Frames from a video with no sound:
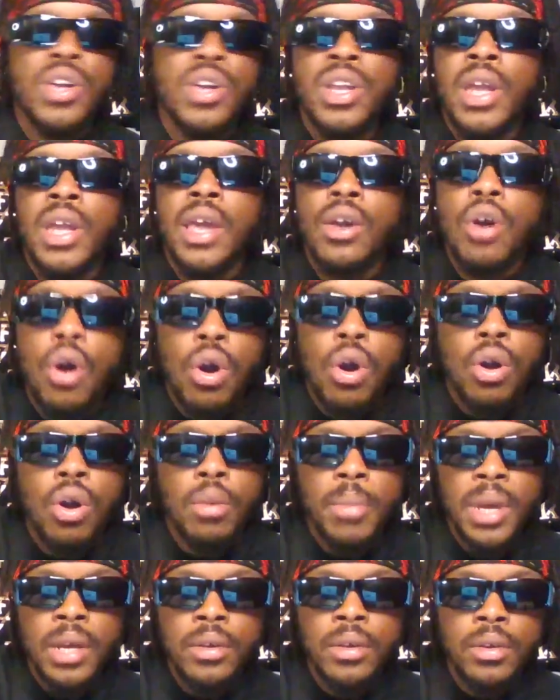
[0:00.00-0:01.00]
in a car,
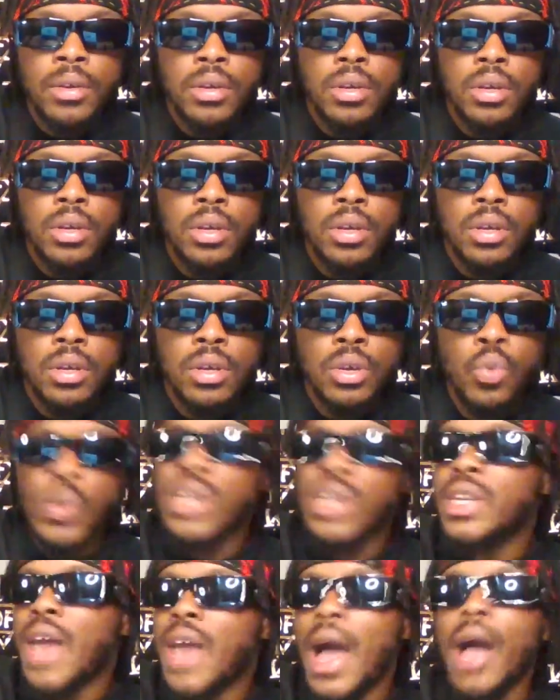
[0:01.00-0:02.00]
man. We
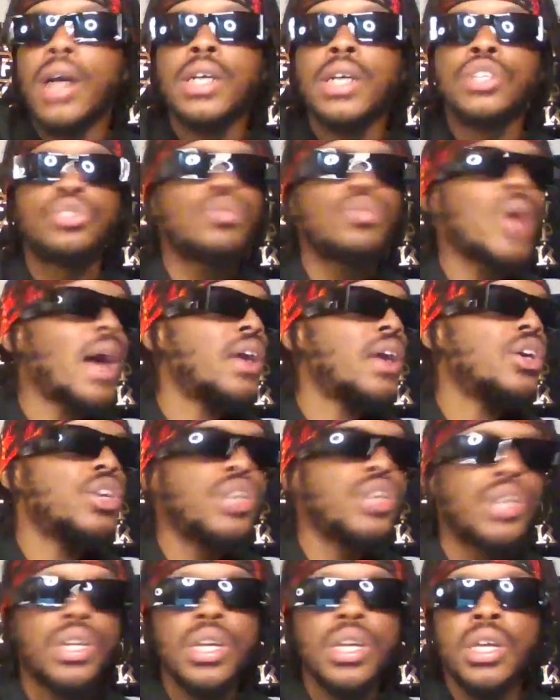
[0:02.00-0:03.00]
die because you got a
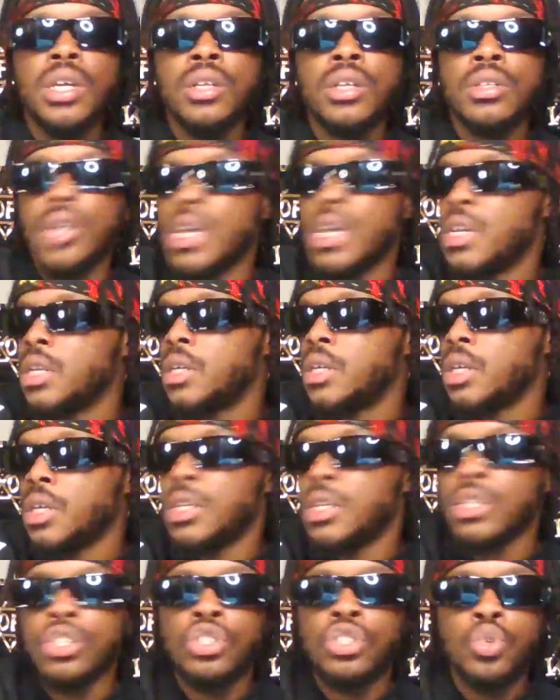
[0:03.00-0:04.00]
hoodie and
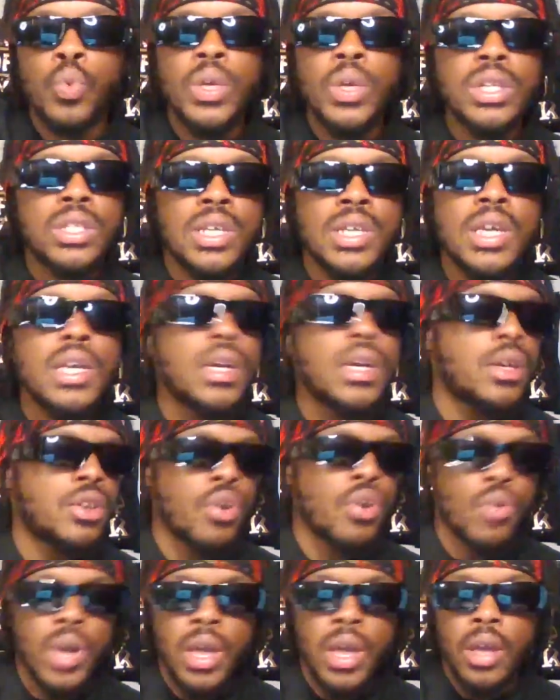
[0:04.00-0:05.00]
a sweet tea in
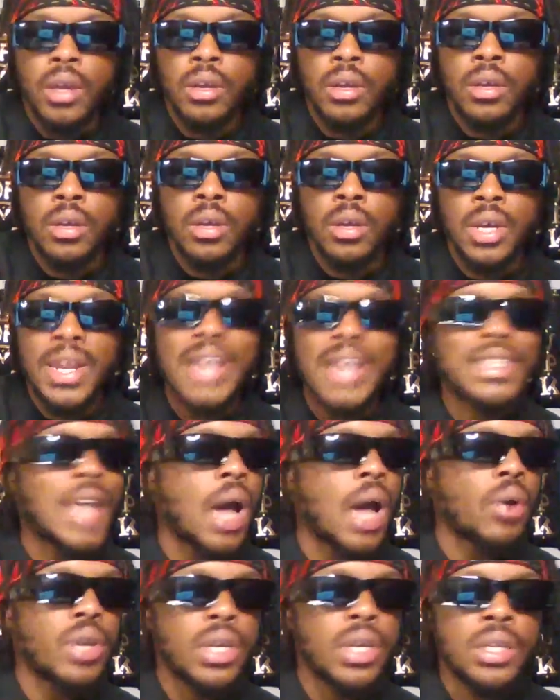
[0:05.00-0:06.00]
your hand. That's
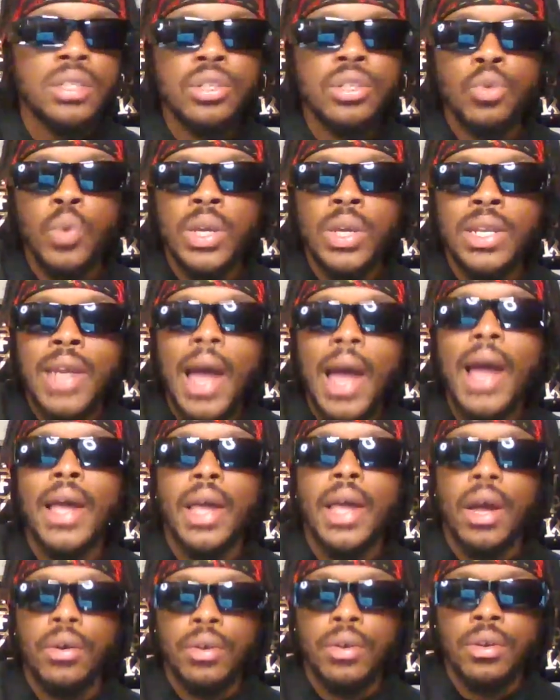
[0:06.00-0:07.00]
how easy we die
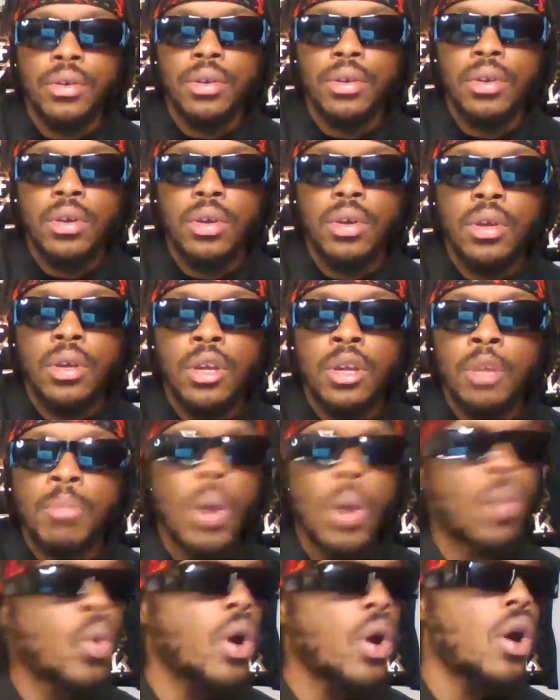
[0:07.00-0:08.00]
out here. But
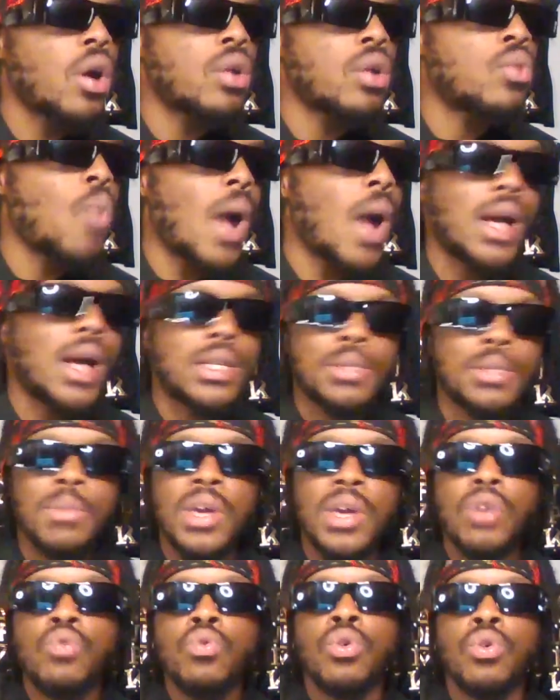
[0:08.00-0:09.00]
where are the wise men
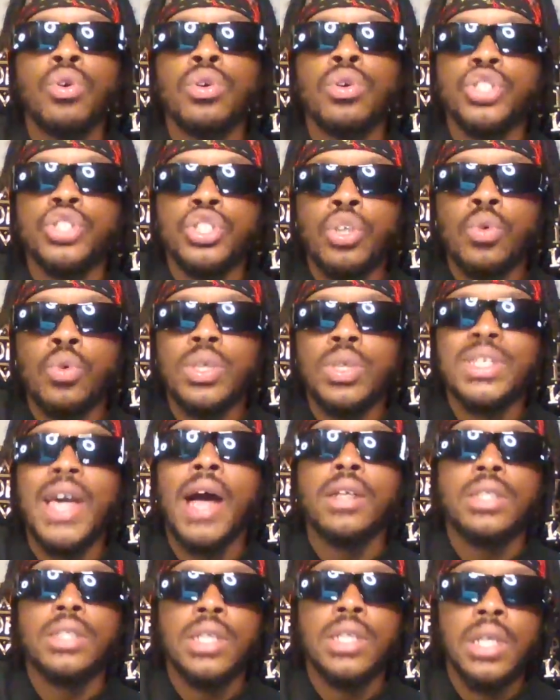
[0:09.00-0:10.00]
who are going to show us how
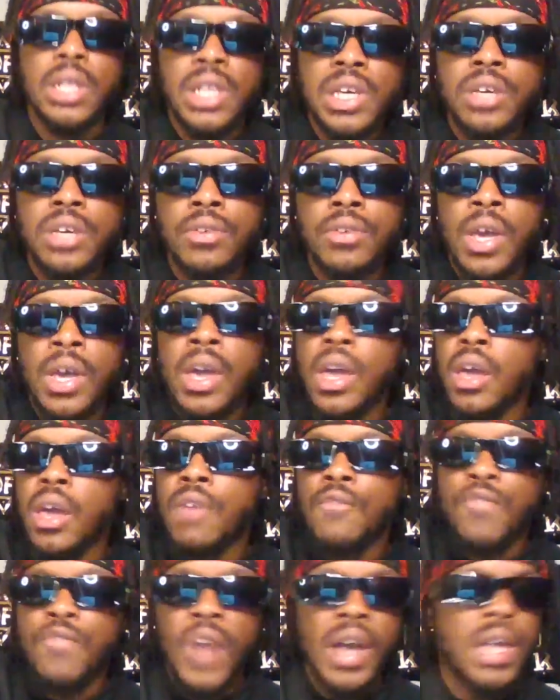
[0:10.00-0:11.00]
to live and
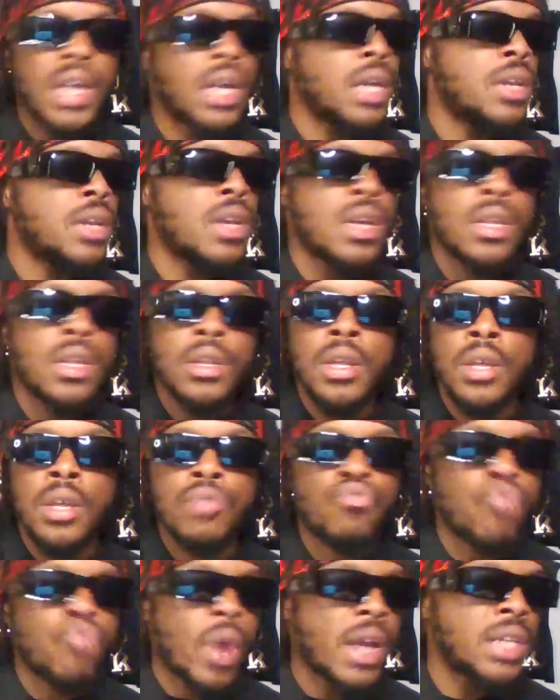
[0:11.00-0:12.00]
fight and
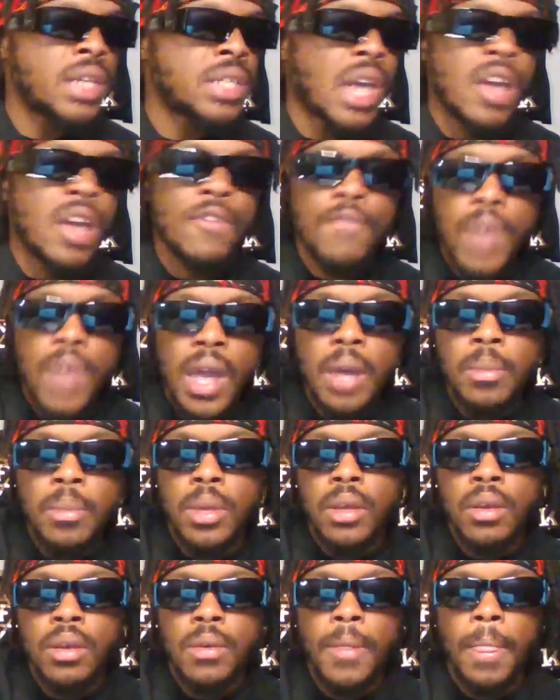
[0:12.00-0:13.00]
raise a family?
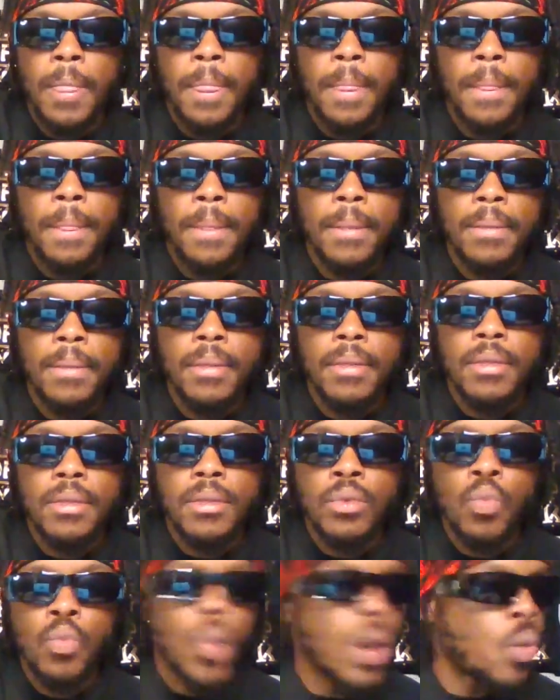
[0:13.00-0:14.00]

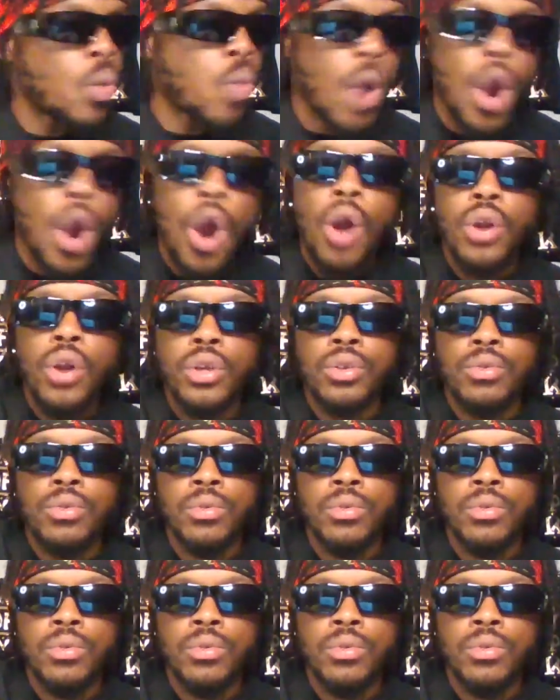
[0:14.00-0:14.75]
Where are you?